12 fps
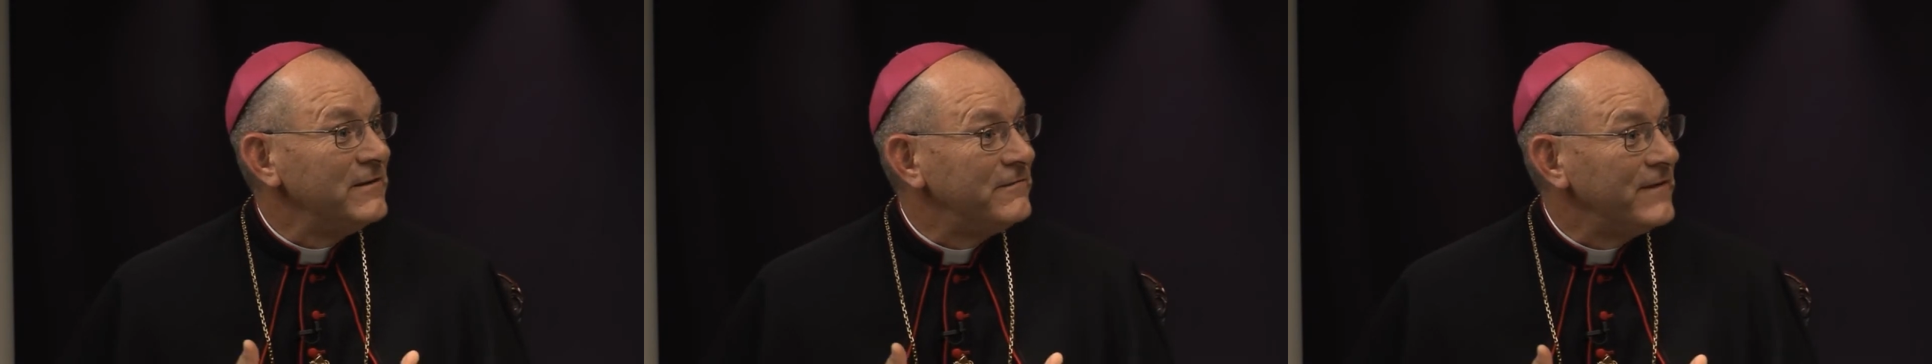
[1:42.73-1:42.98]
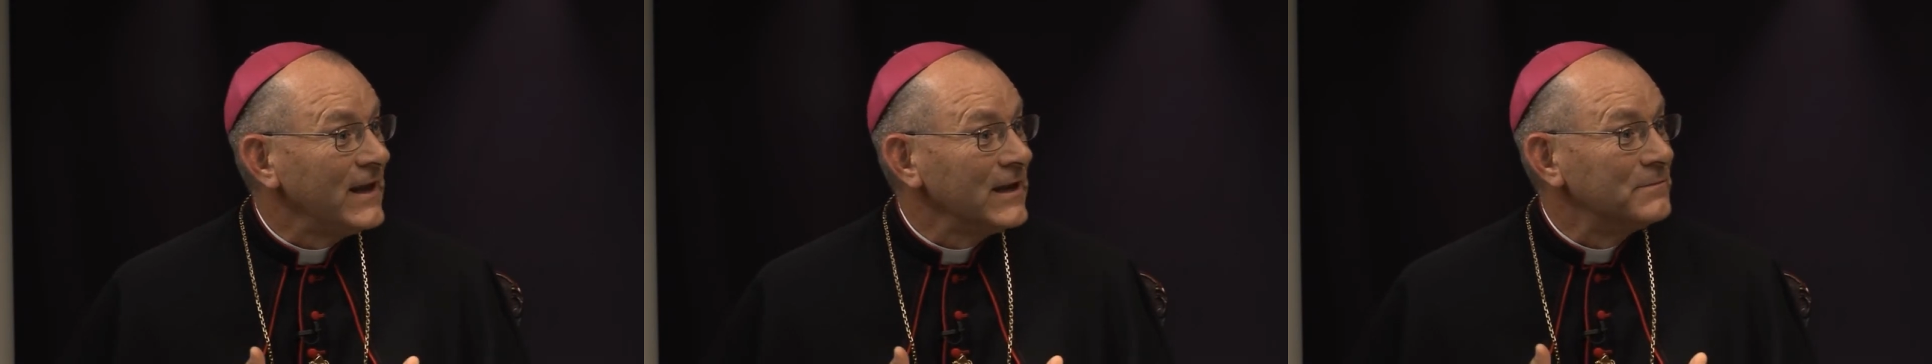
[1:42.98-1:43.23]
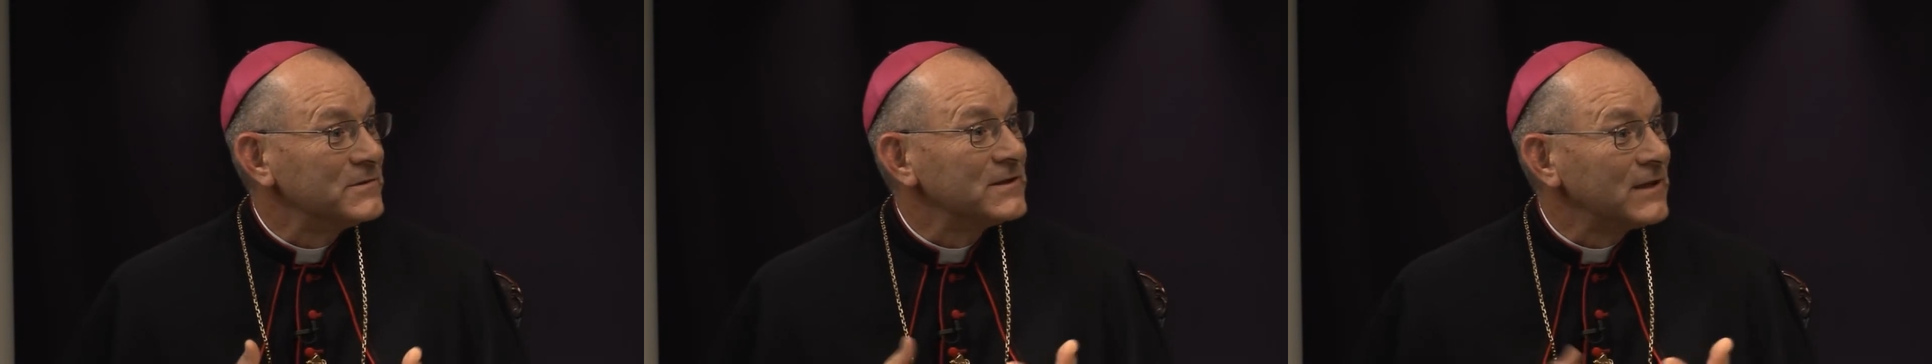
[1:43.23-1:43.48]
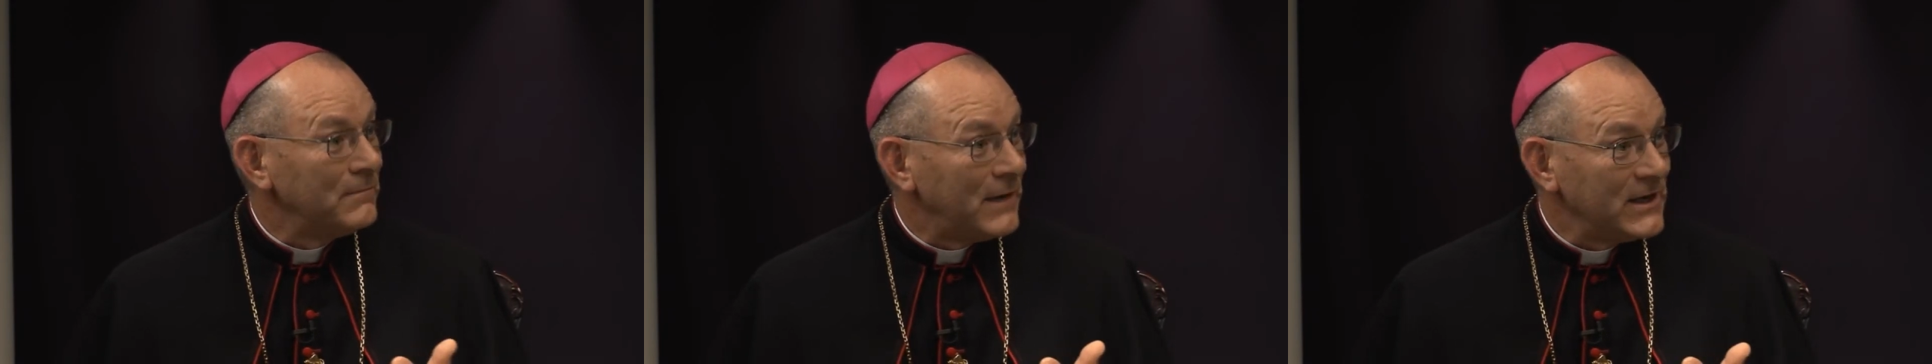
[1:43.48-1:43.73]
develops
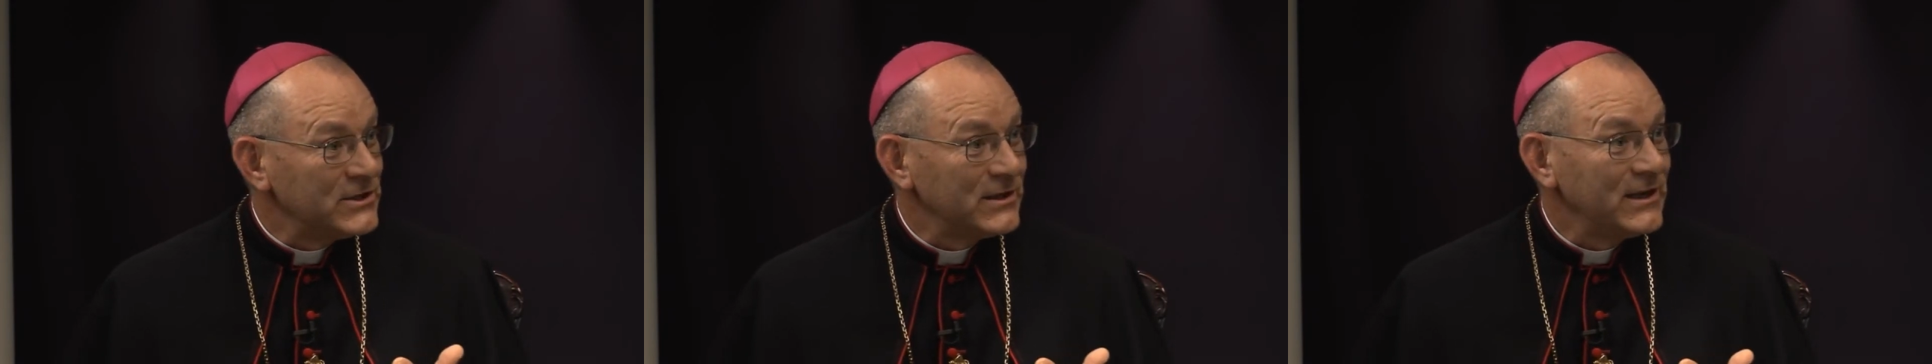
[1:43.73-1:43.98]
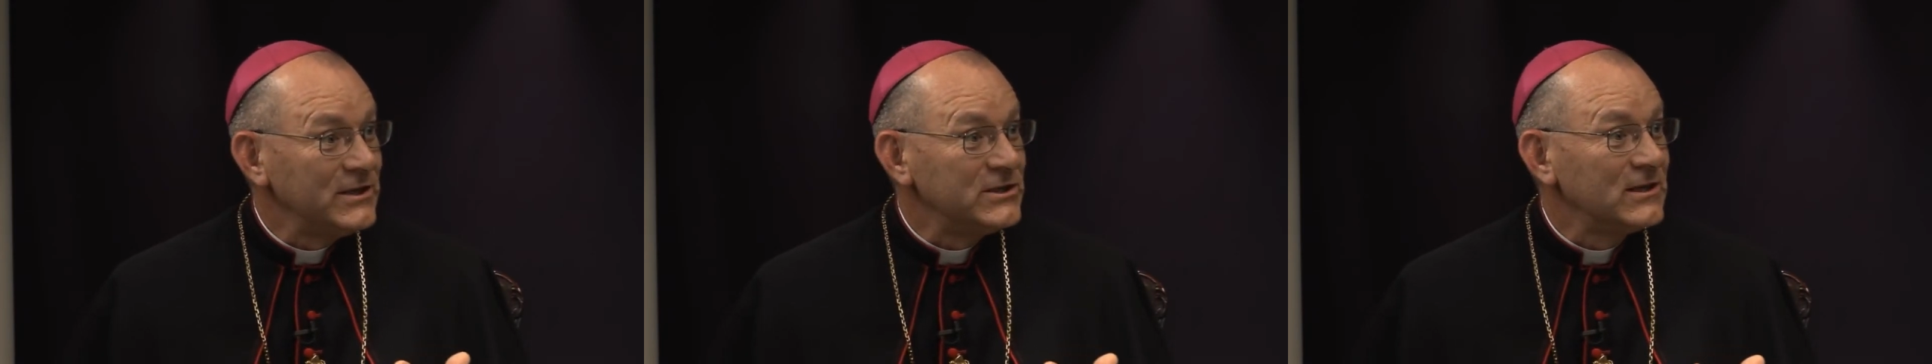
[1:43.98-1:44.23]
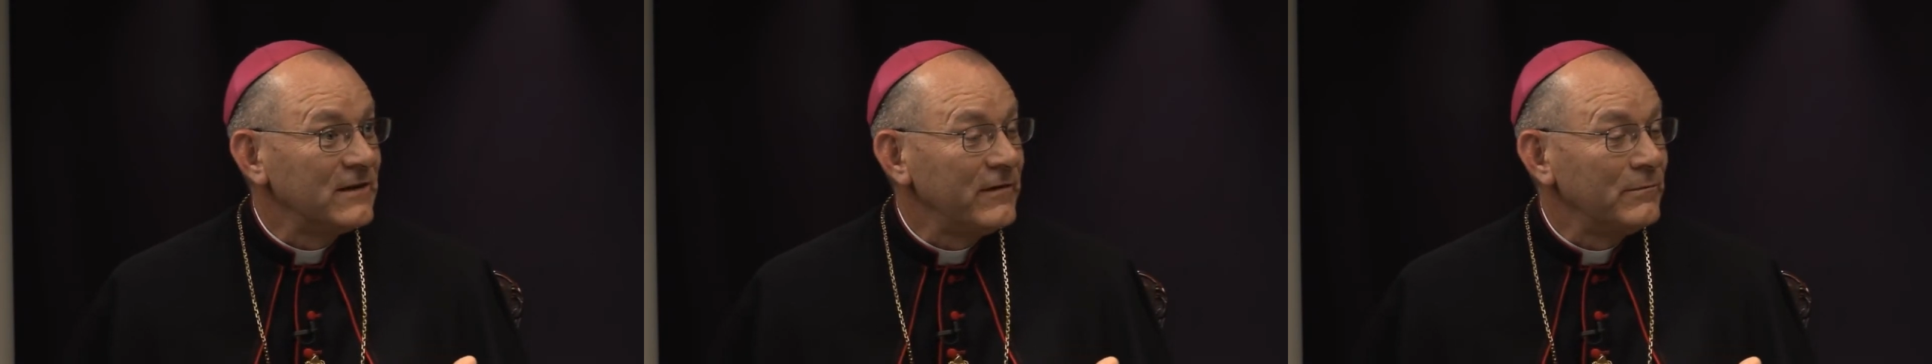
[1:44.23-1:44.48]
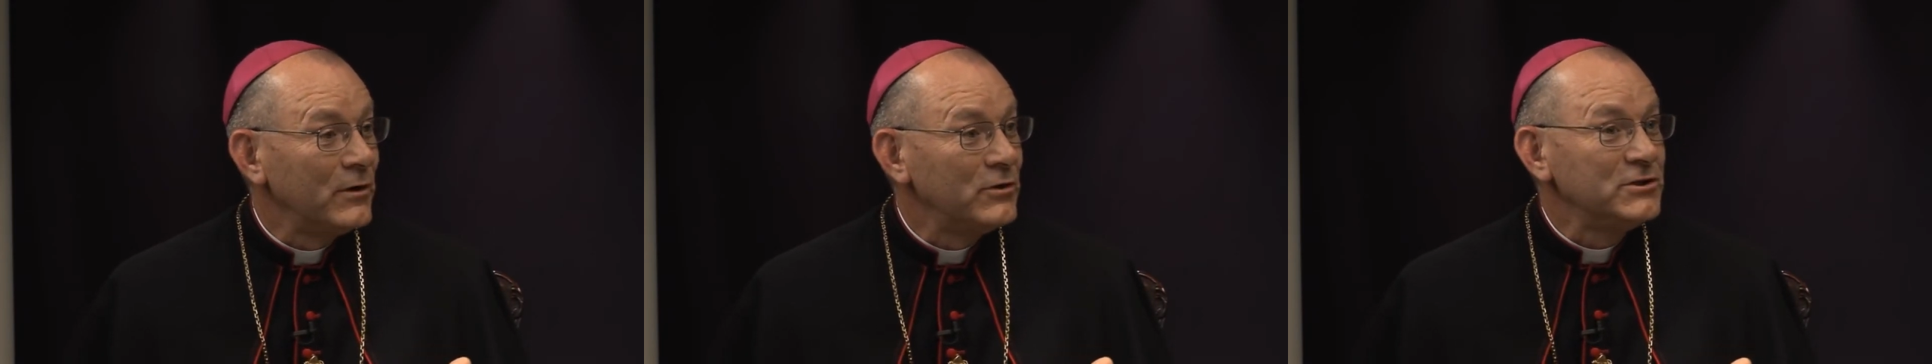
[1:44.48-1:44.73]
the modulation
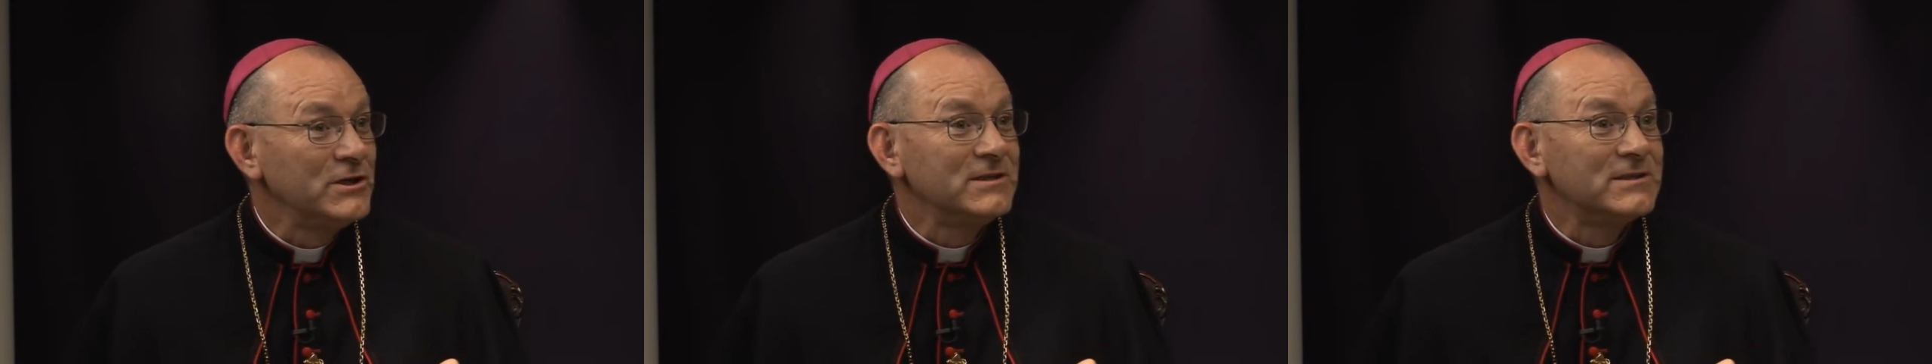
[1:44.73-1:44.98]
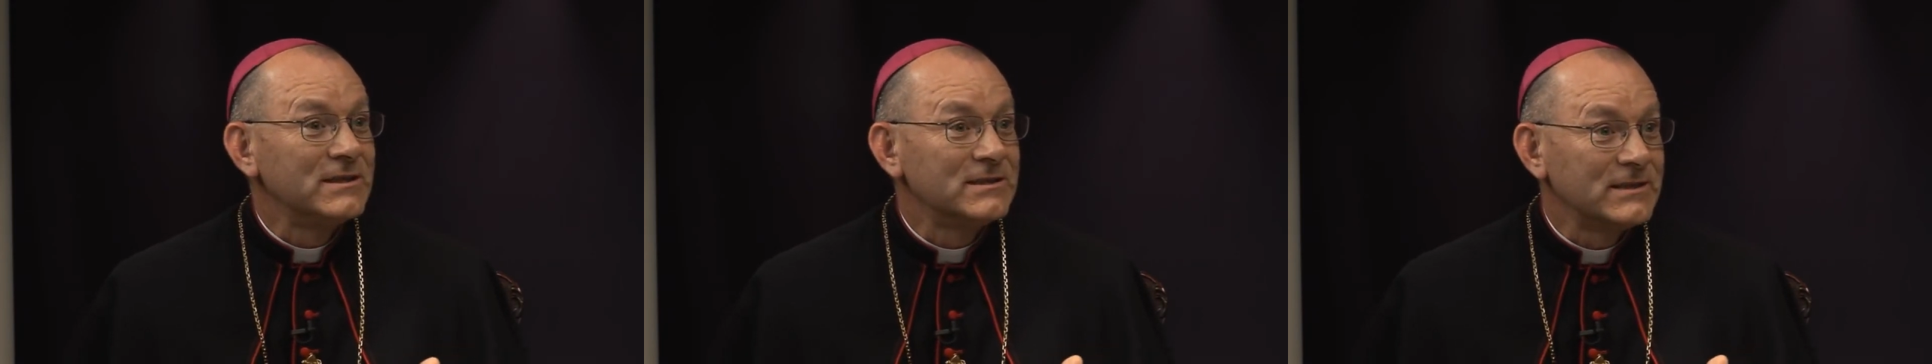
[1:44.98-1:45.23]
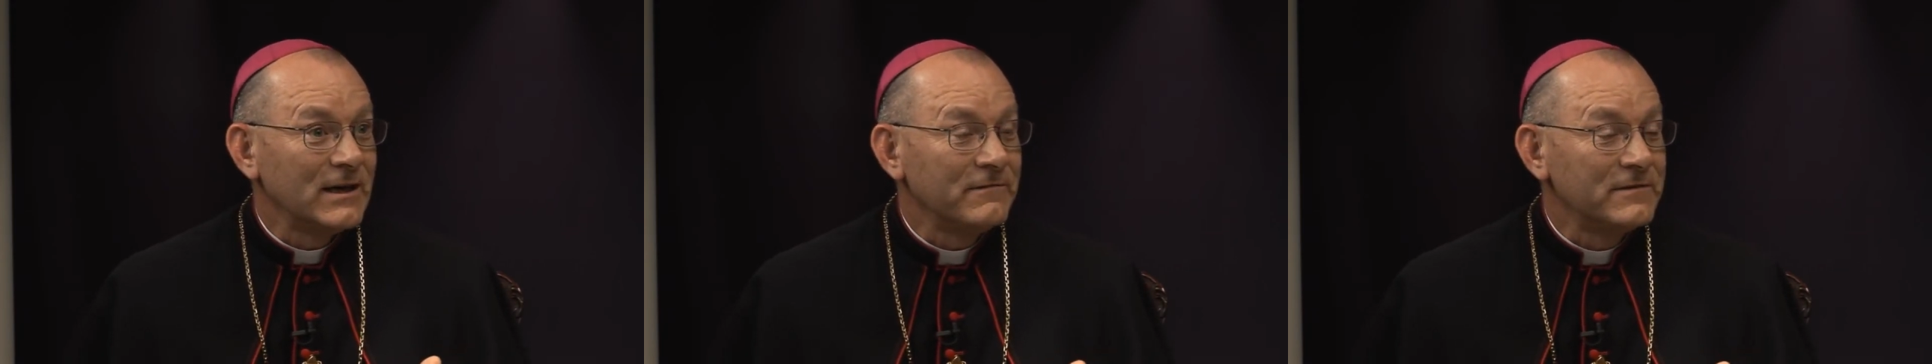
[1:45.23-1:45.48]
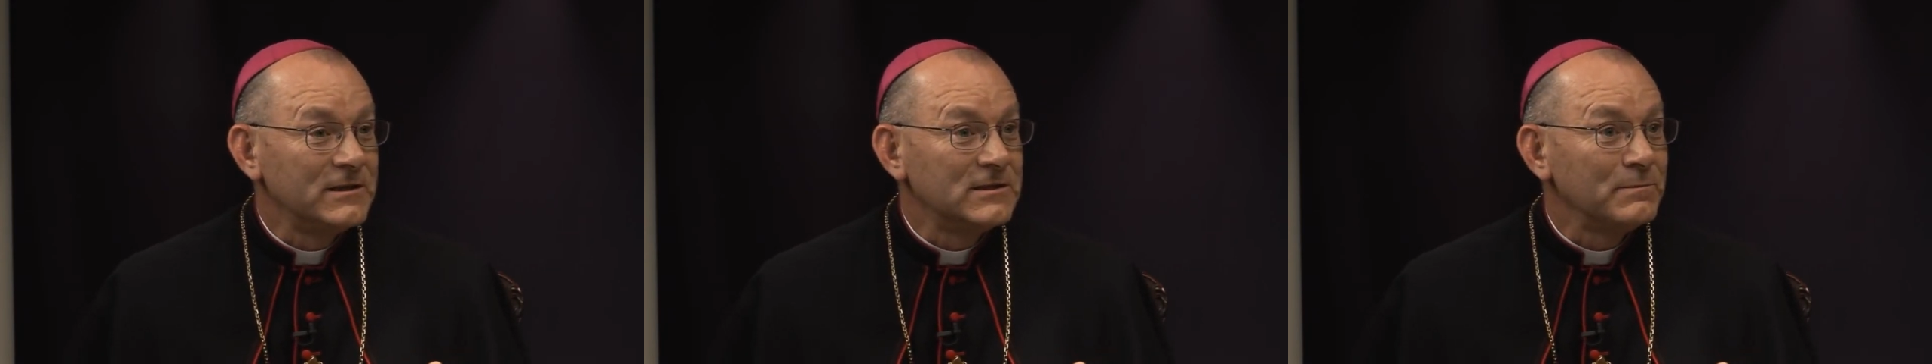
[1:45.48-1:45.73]
of emotions, the
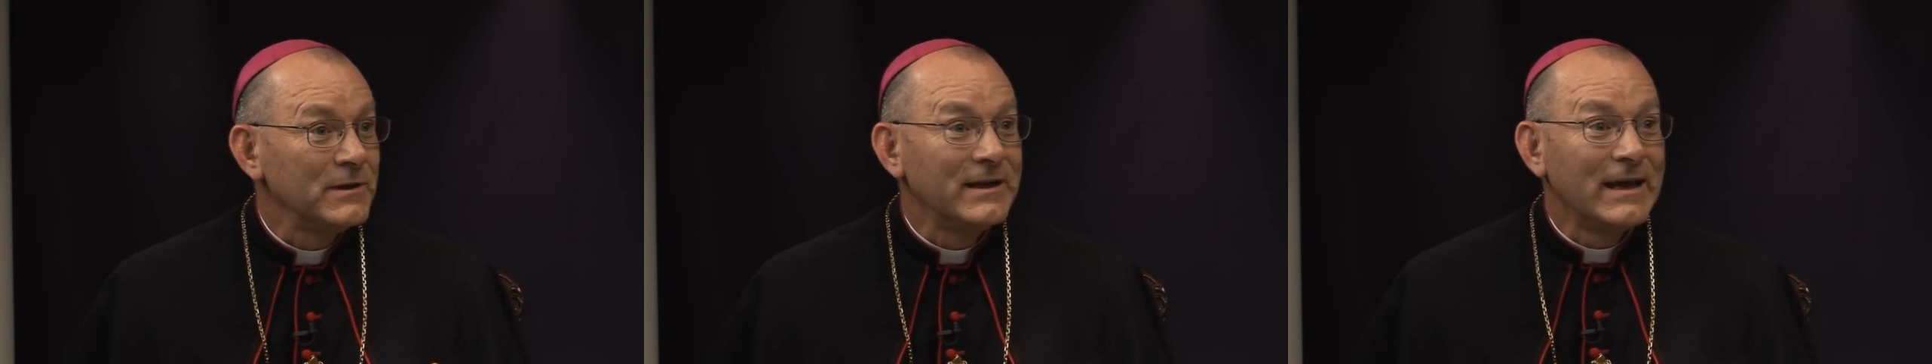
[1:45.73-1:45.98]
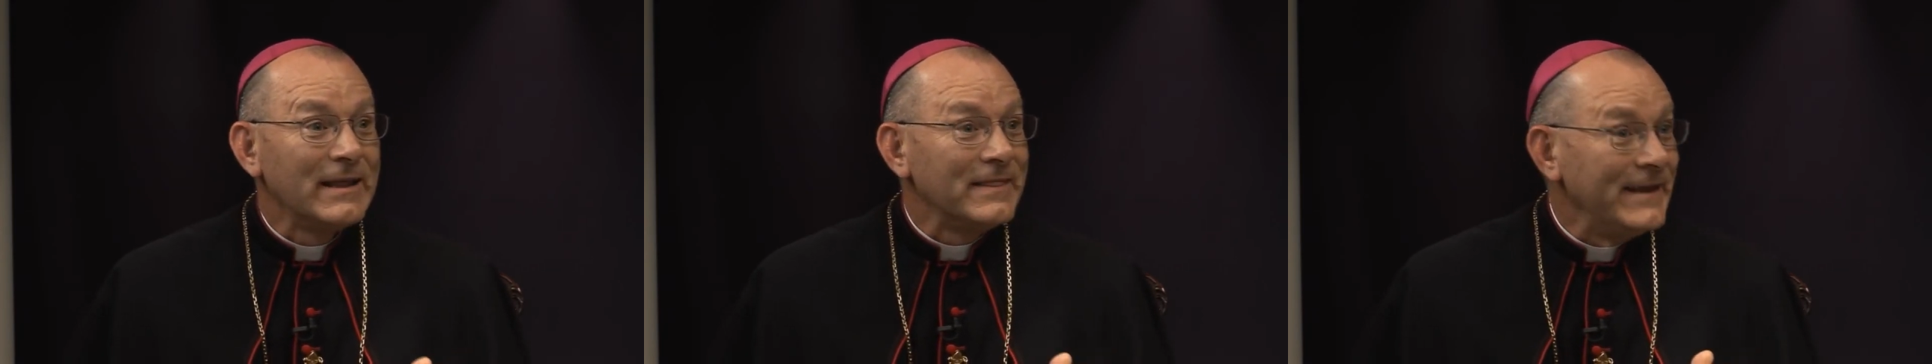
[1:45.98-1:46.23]
self discipline,